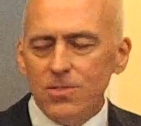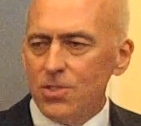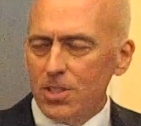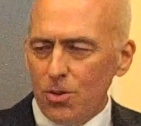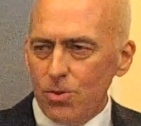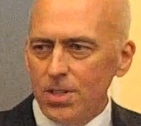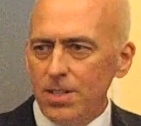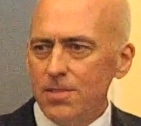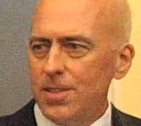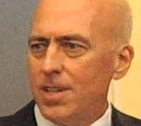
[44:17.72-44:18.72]
and security.
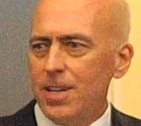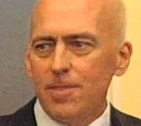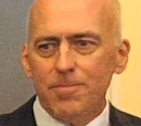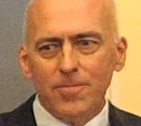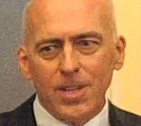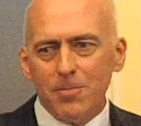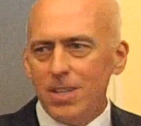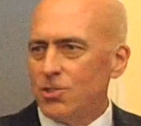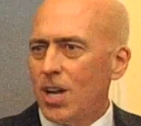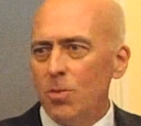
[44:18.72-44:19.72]
Can
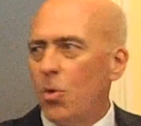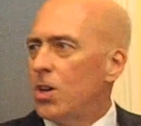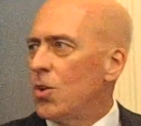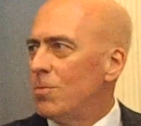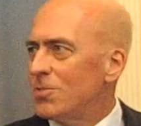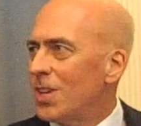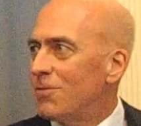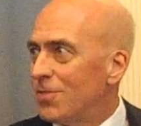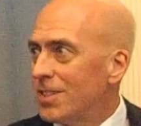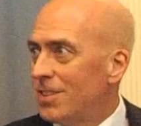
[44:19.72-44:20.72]
my child walk home
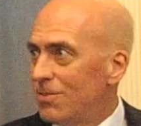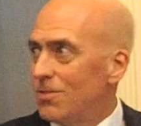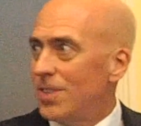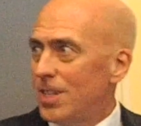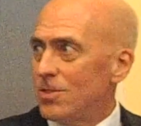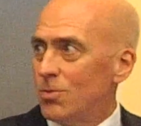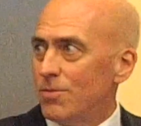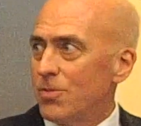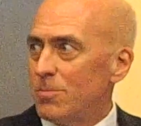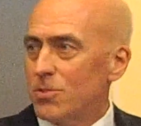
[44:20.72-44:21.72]
safely to
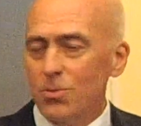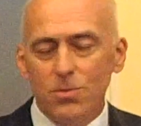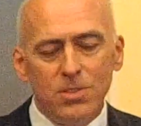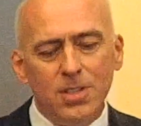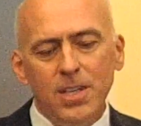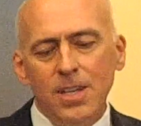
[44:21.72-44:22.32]
and from school?